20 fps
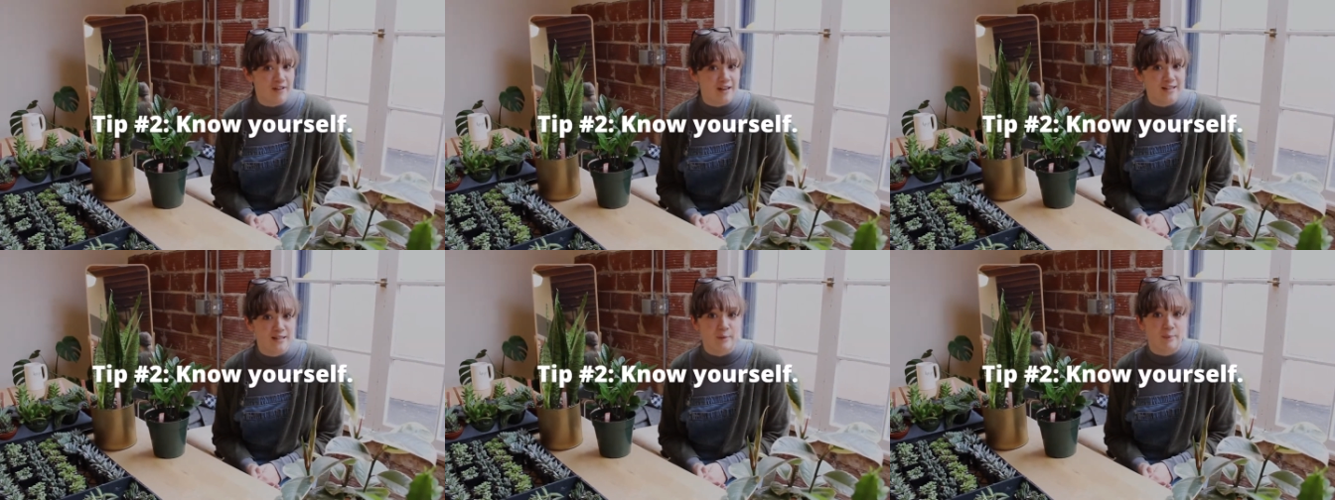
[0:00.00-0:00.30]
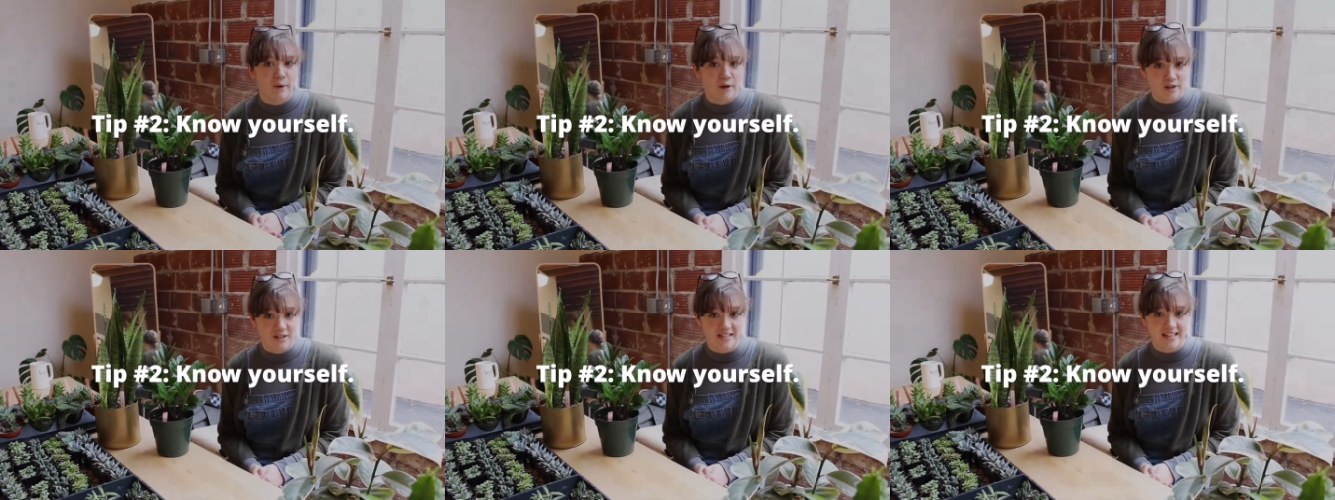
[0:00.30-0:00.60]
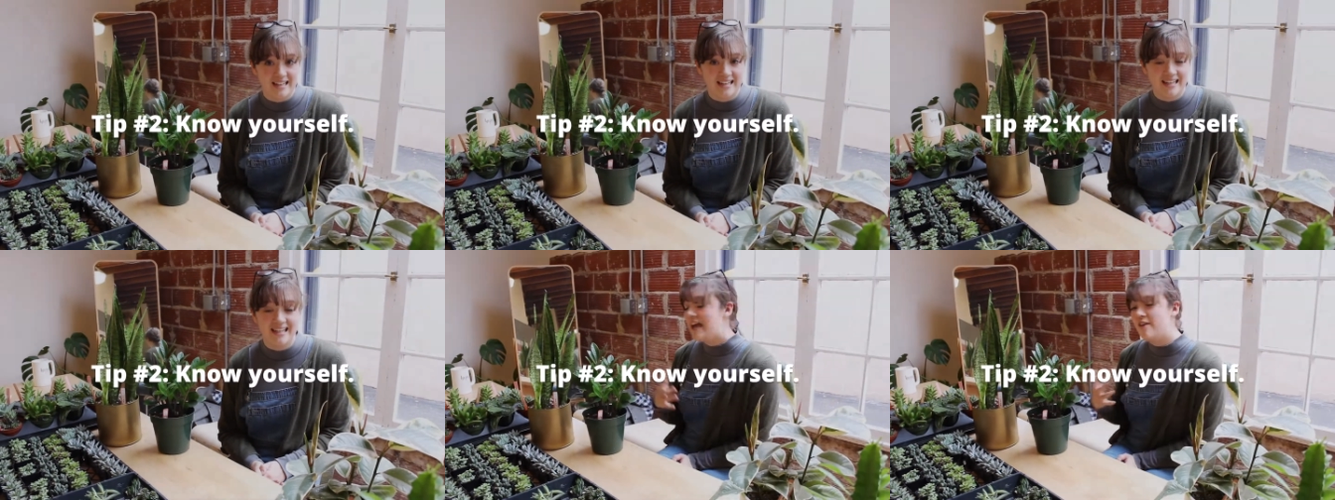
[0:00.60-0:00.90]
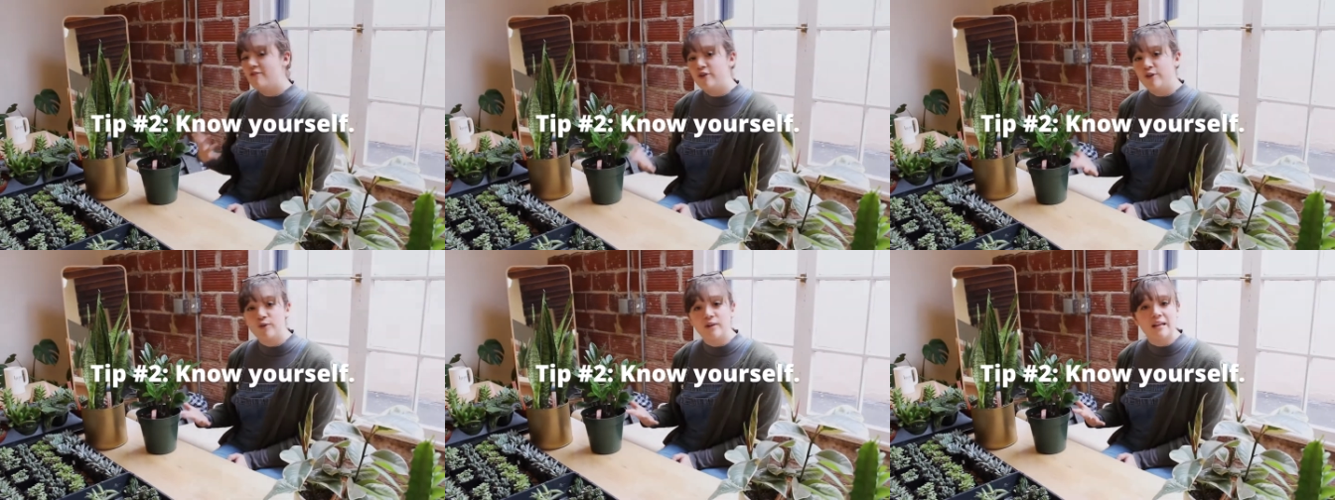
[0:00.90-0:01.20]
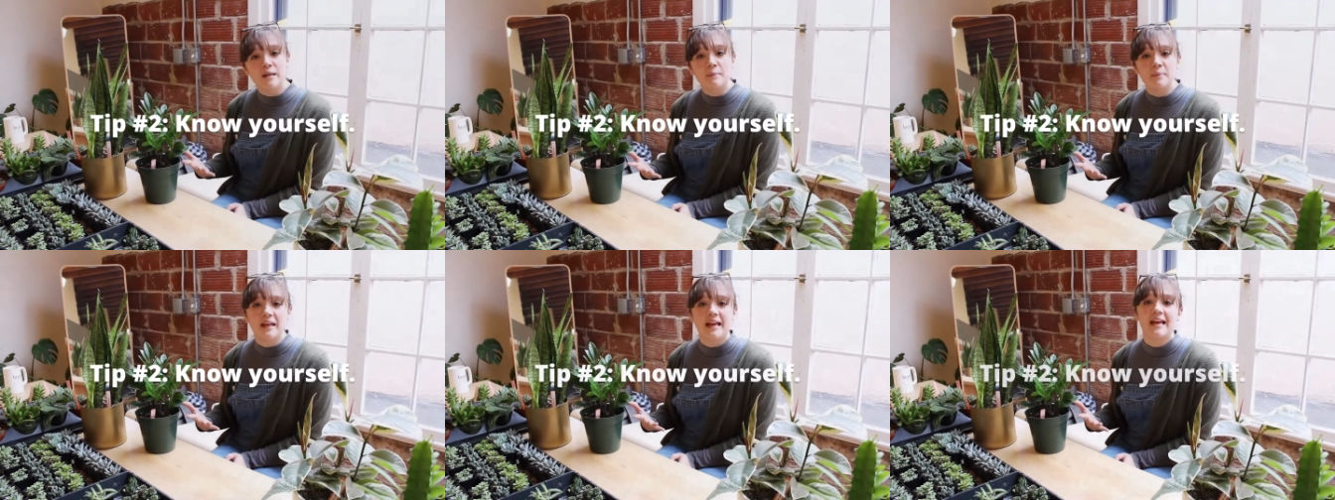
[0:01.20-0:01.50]
as a person. If you need
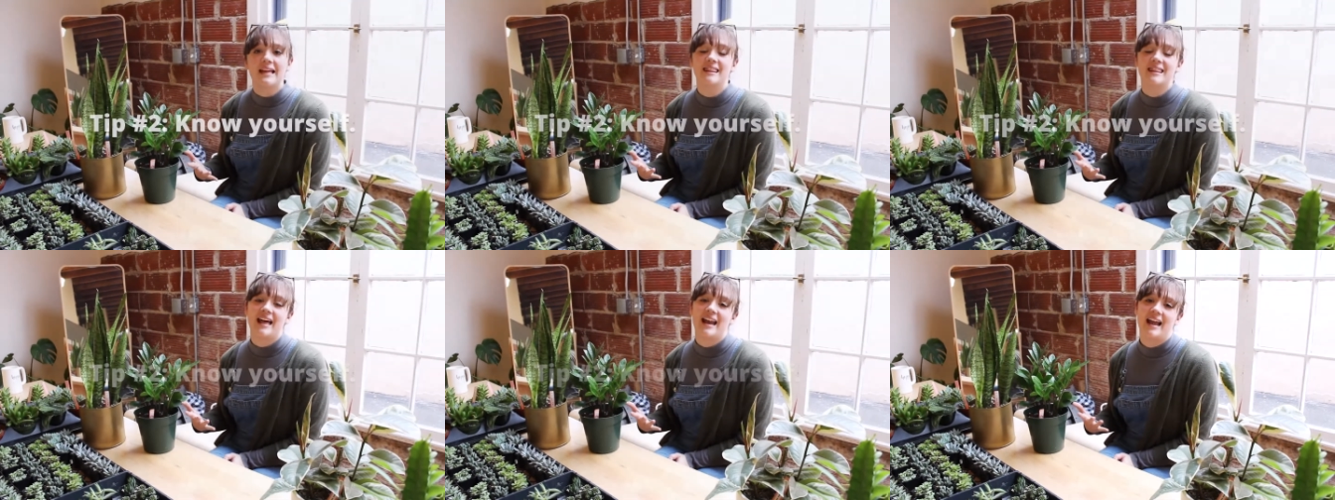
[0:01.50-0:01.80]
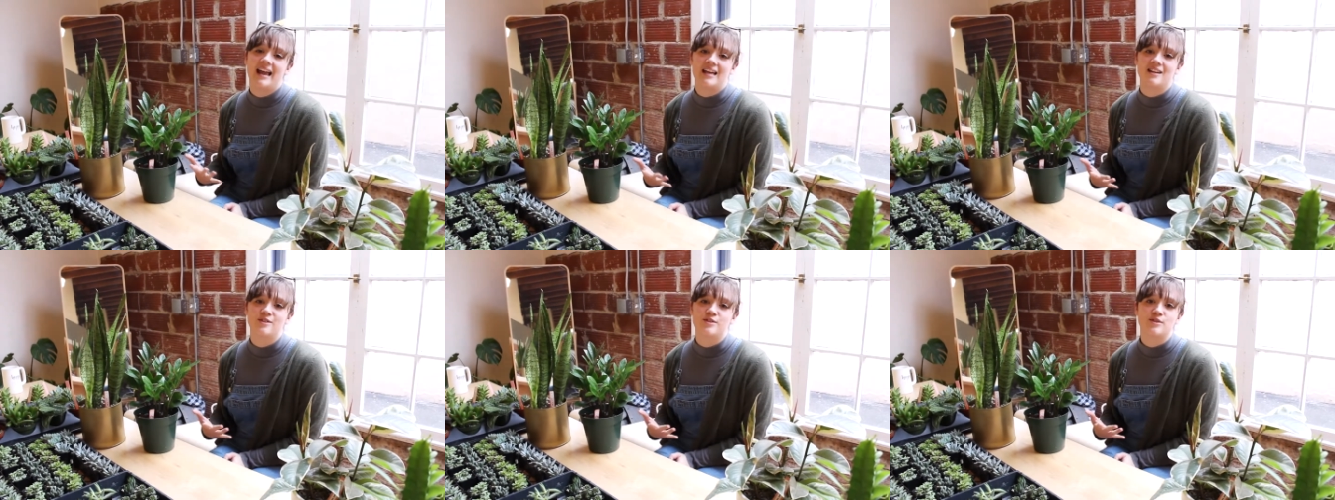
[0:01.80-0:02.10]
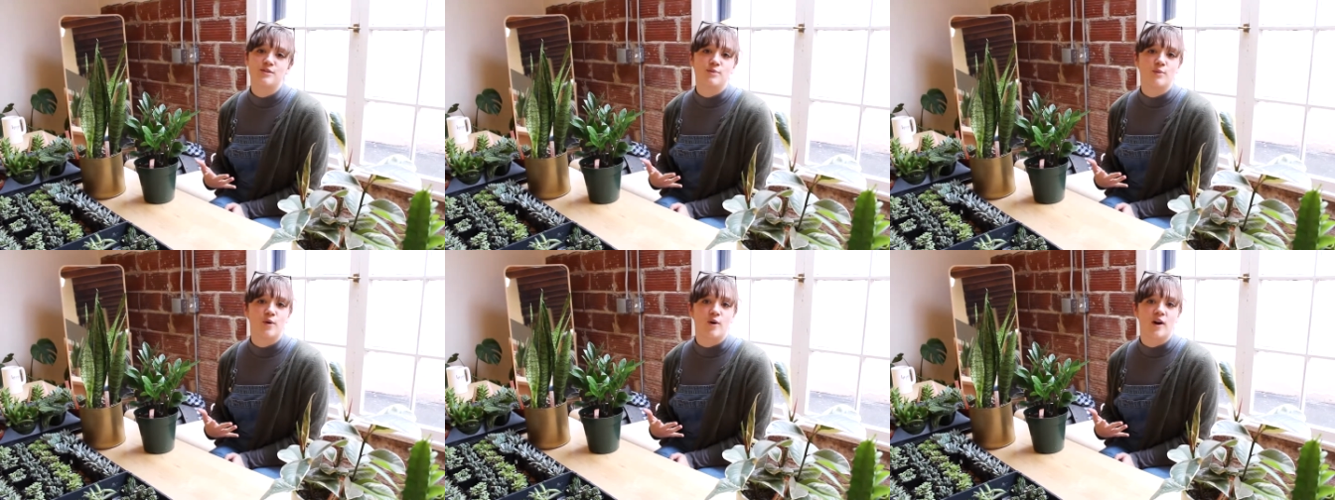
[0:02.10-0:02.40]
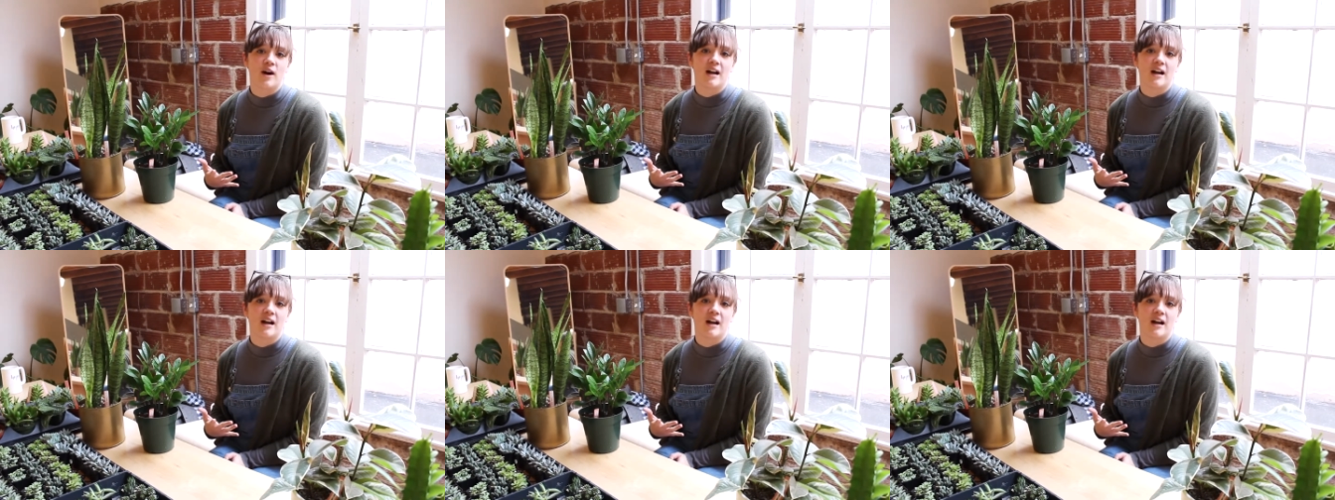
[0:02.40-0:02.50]
a plant that handles